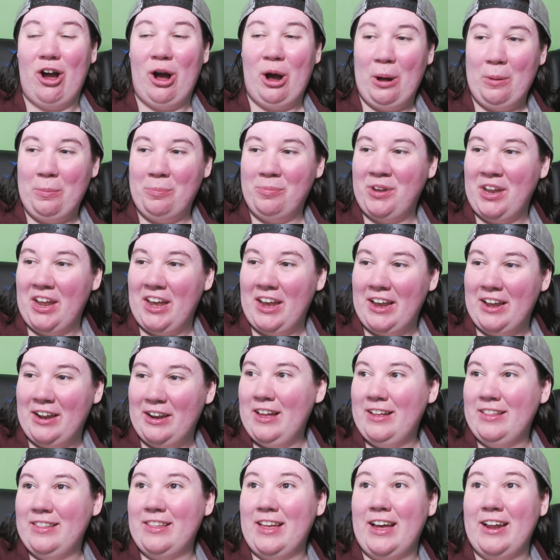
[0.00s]
update
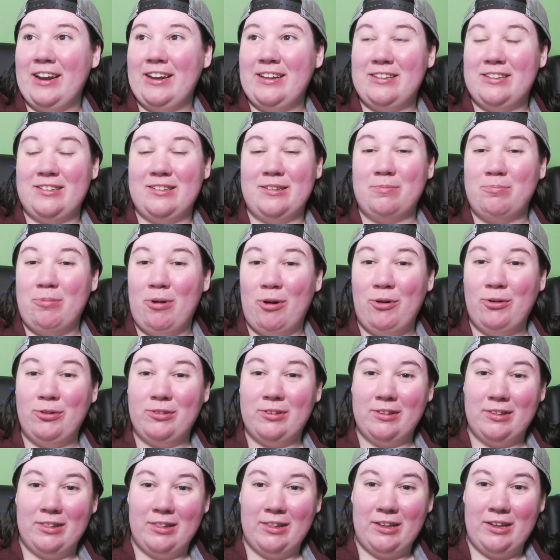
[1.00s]
that is
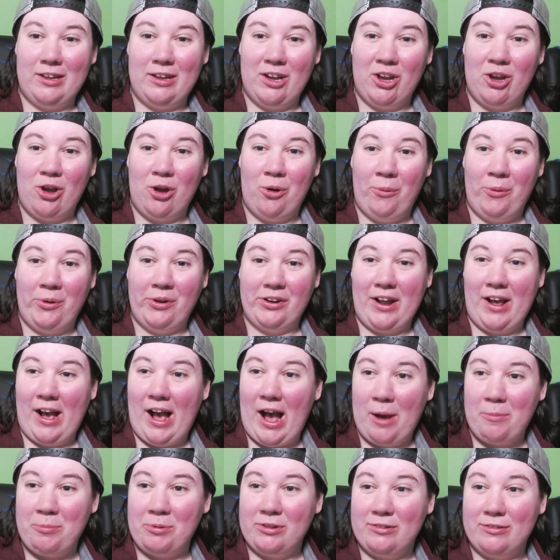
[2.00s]
supposedly going to
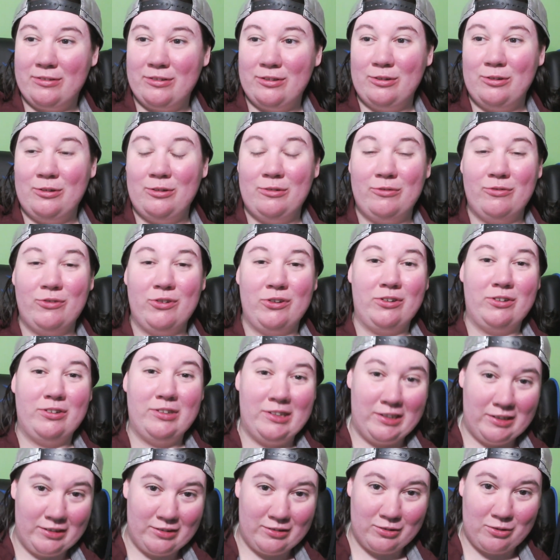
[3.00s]
happen soon for
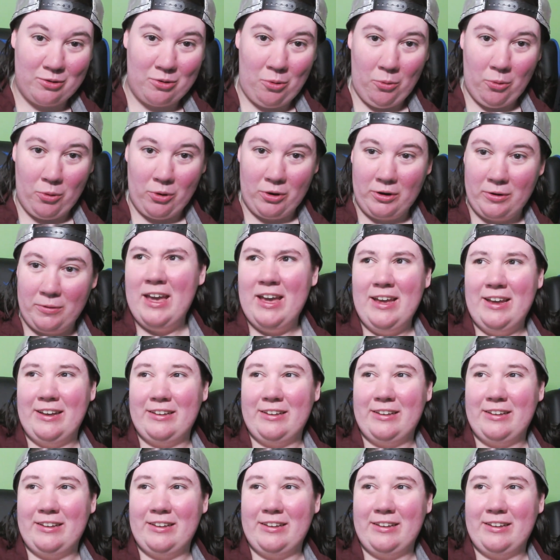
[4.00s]
Discord.